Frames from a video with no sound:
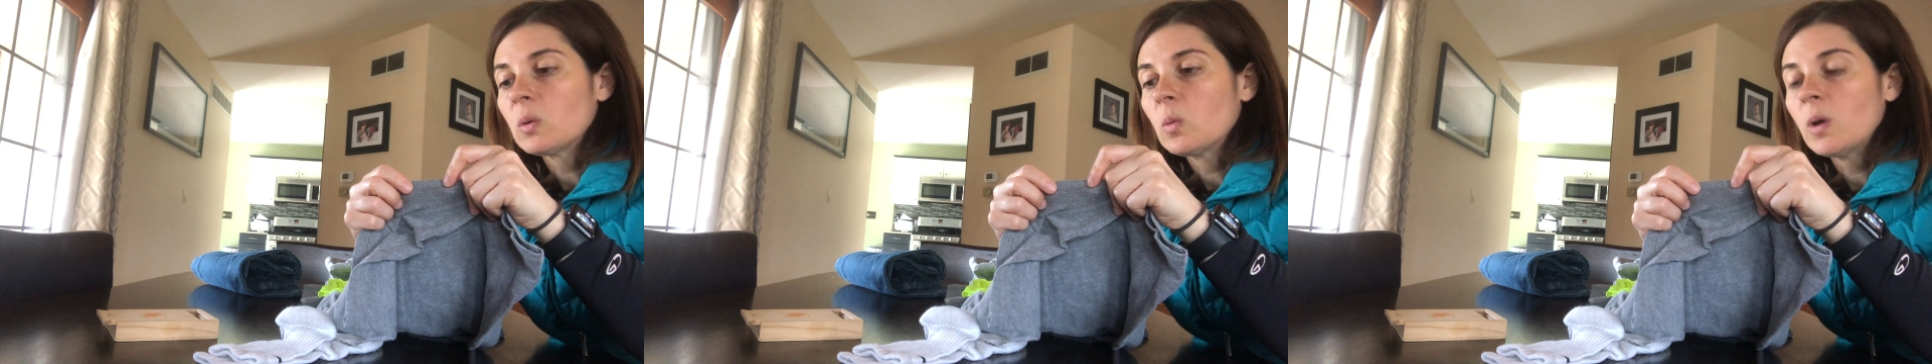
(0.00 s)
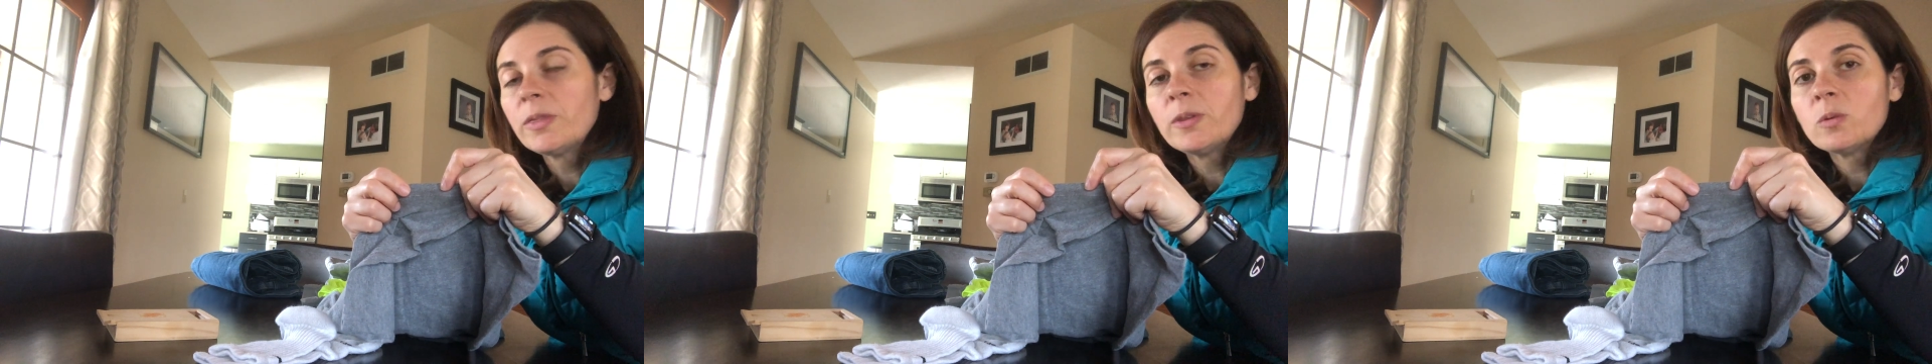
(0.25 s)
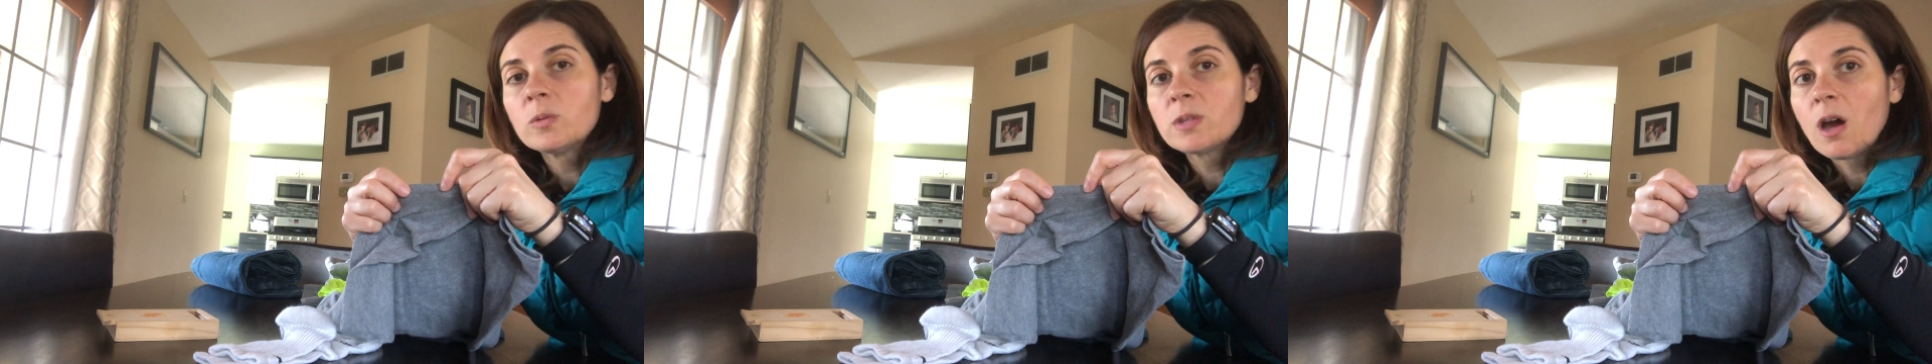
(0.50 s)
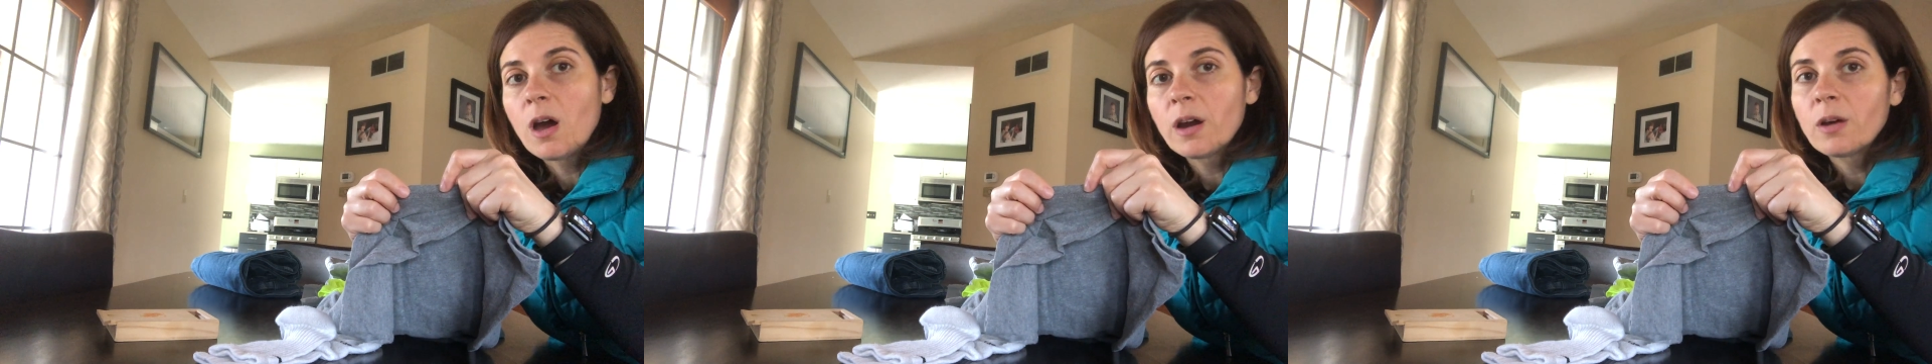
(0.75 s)
what those
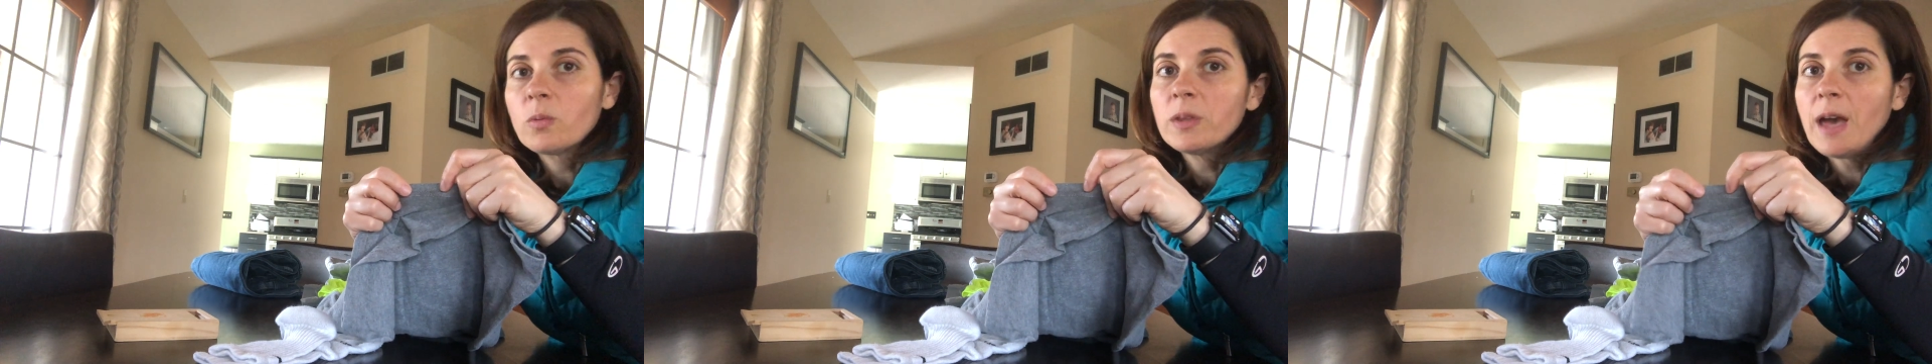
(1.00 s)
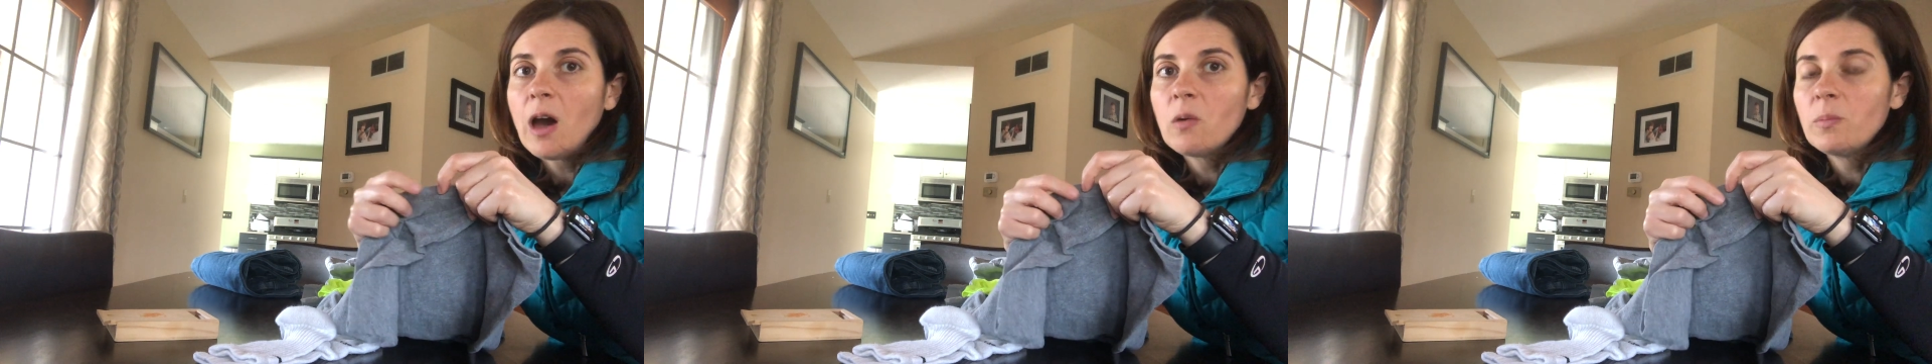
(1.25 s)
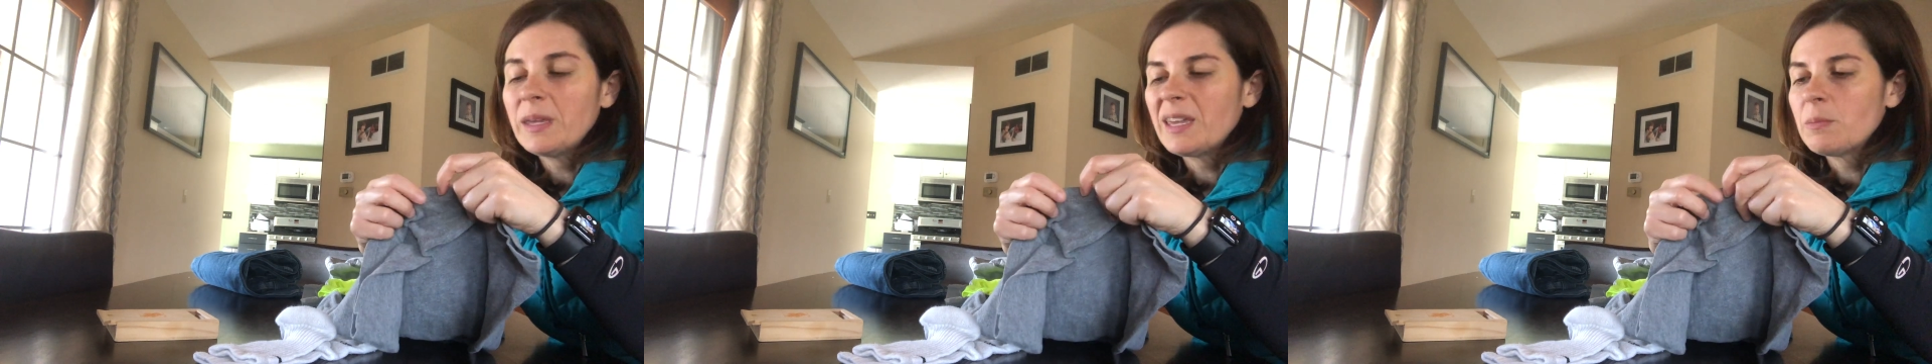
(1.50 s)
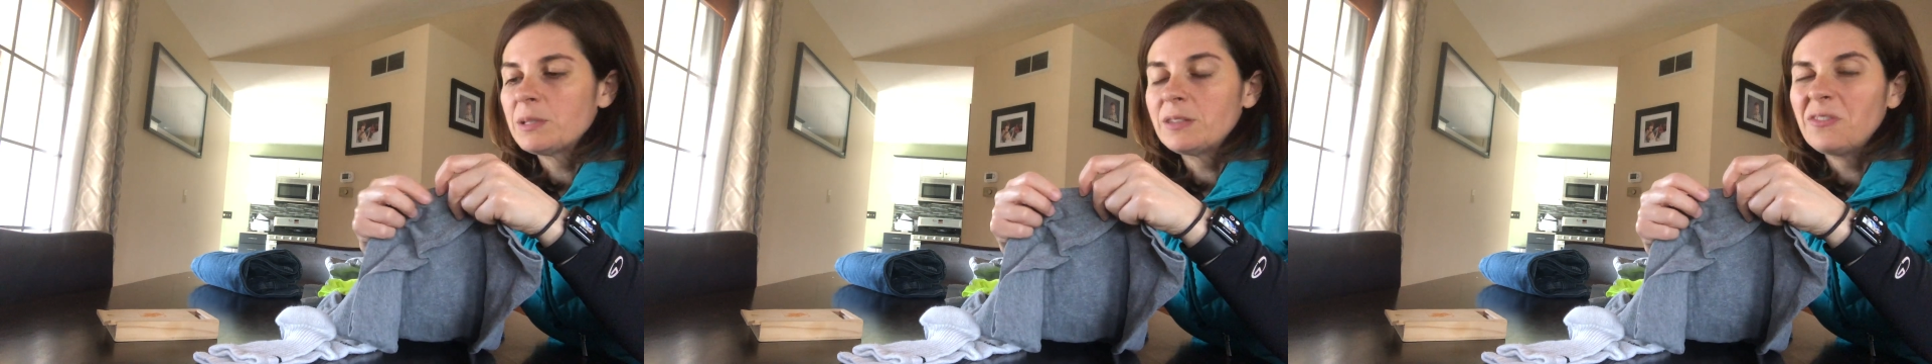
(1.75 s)
are without being
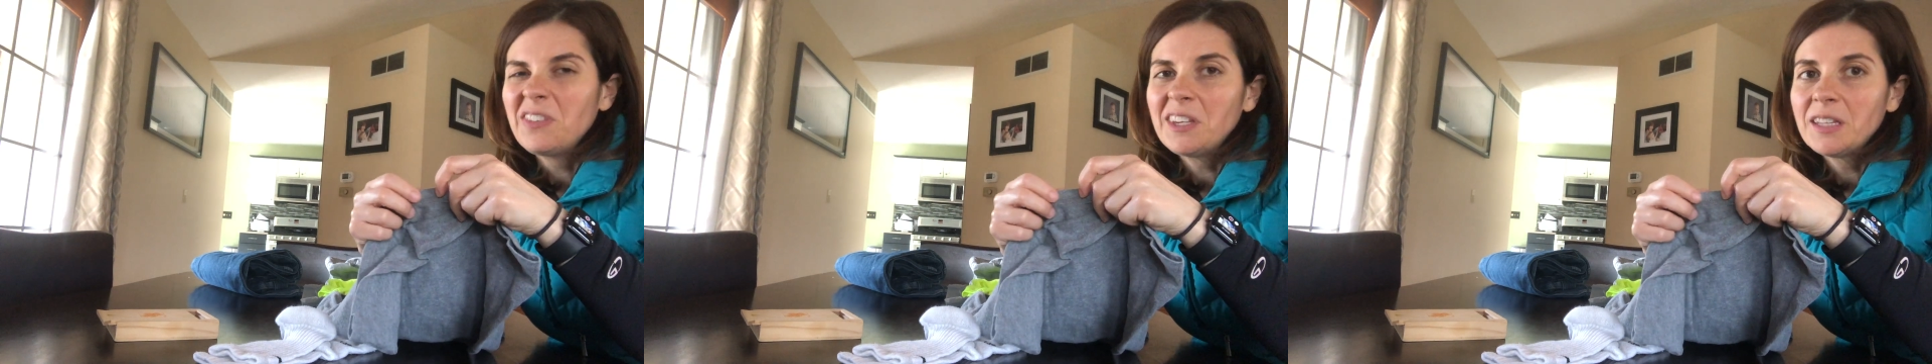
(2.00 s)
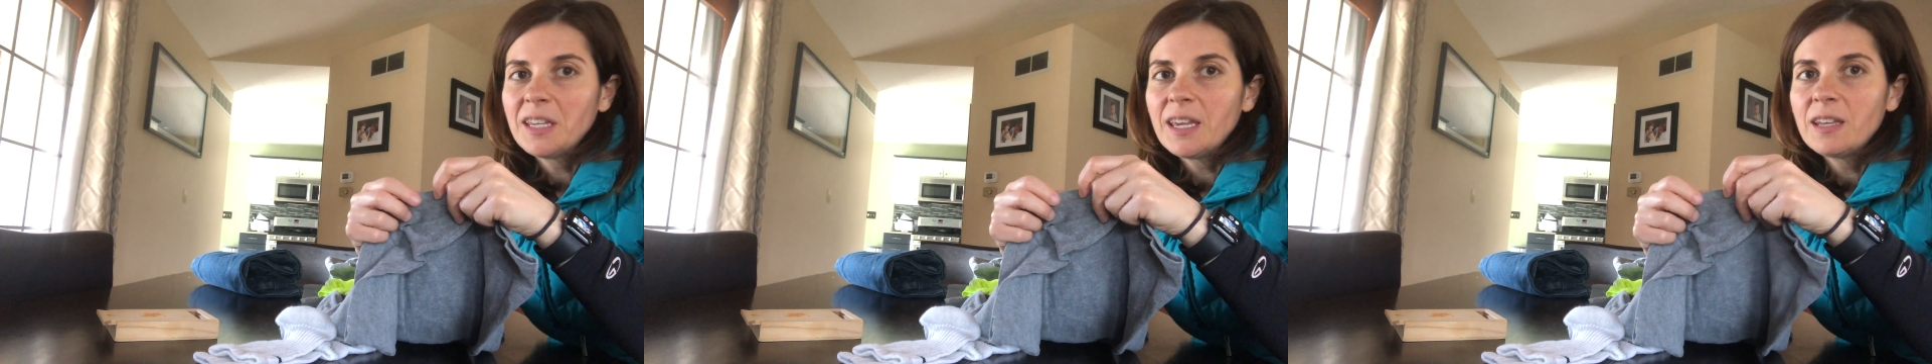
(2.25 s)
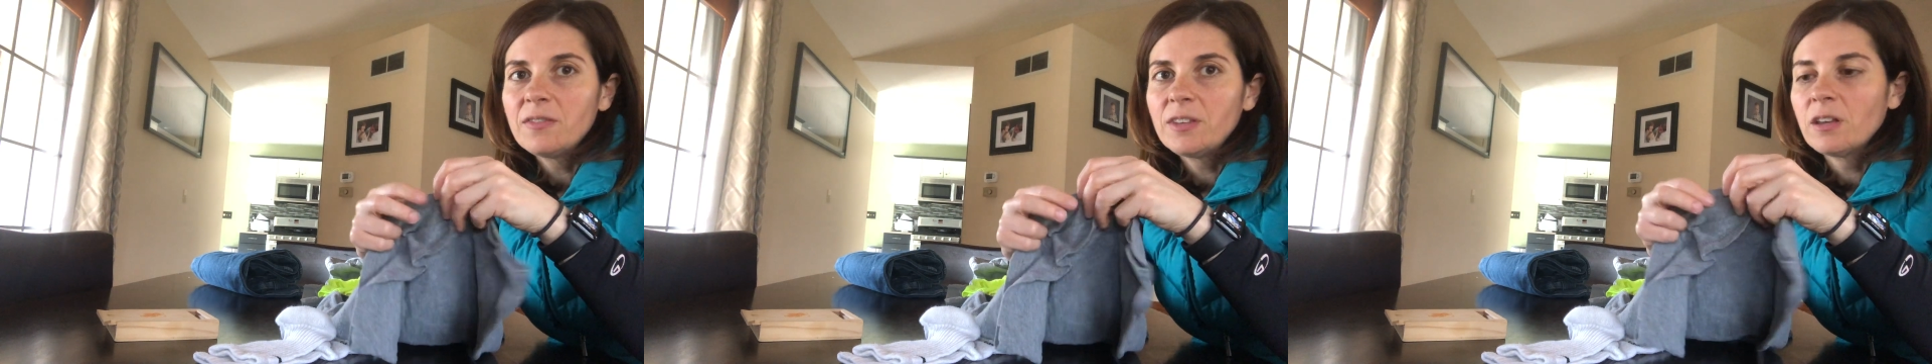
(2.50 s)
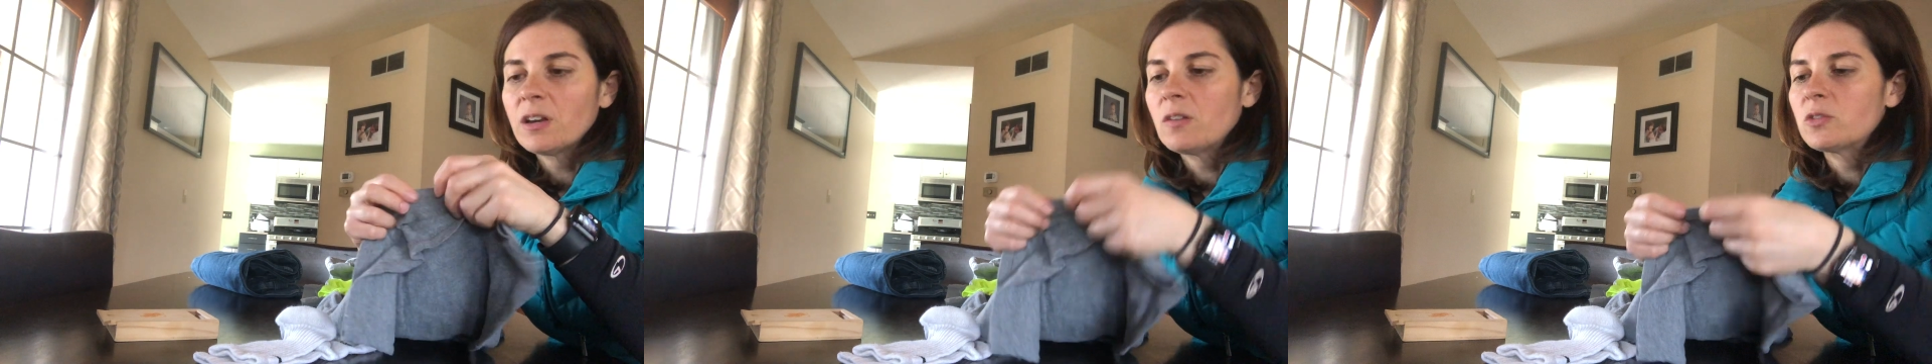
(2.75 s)
able to feel it and
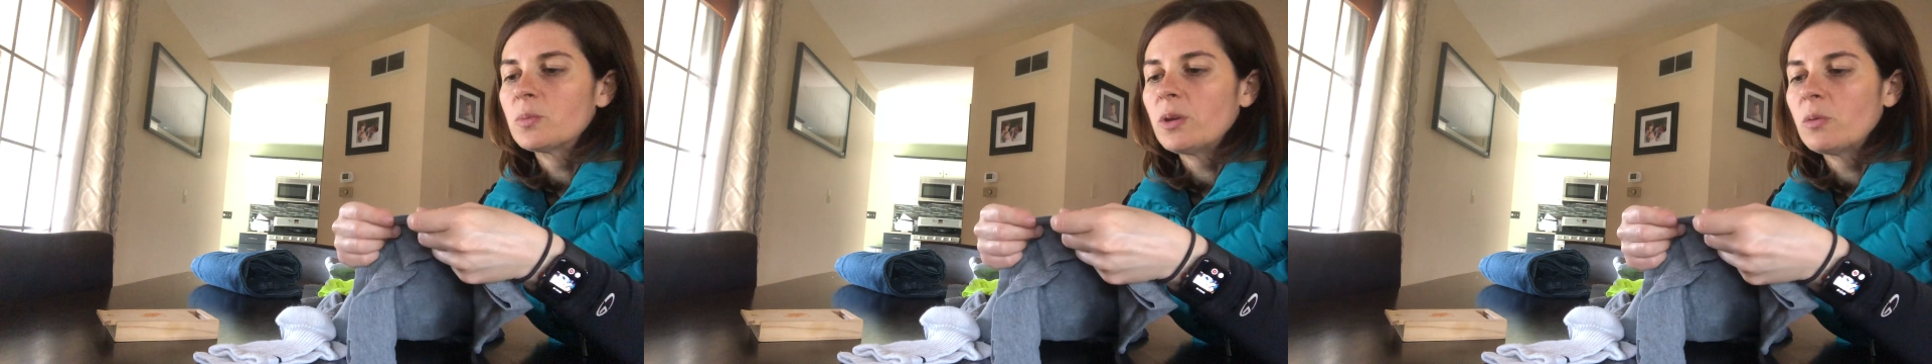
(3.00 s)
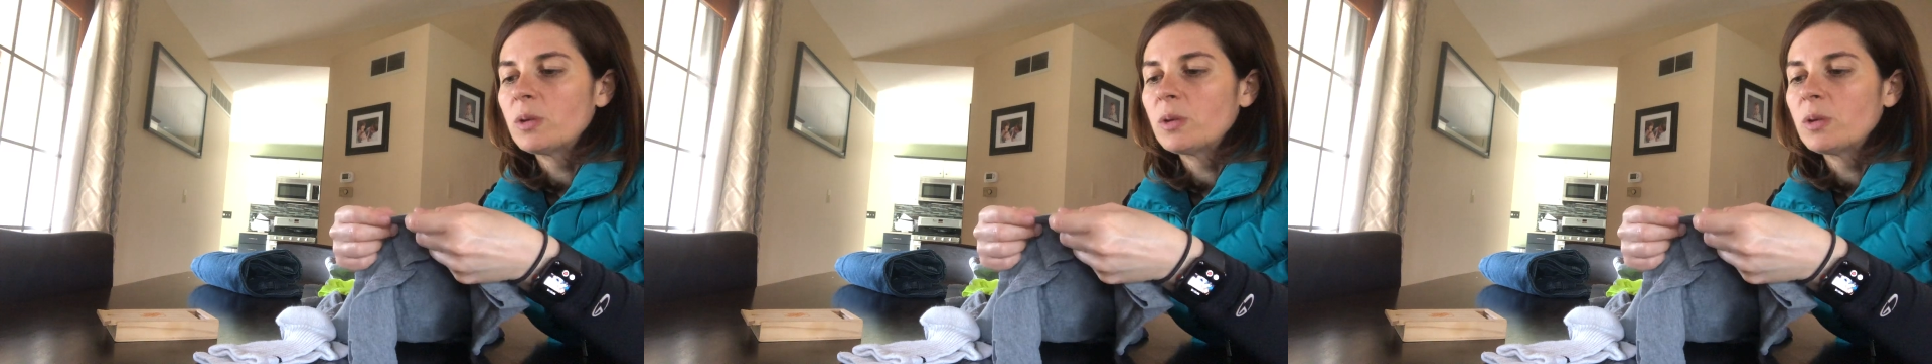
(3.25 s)
feel uncomfortable.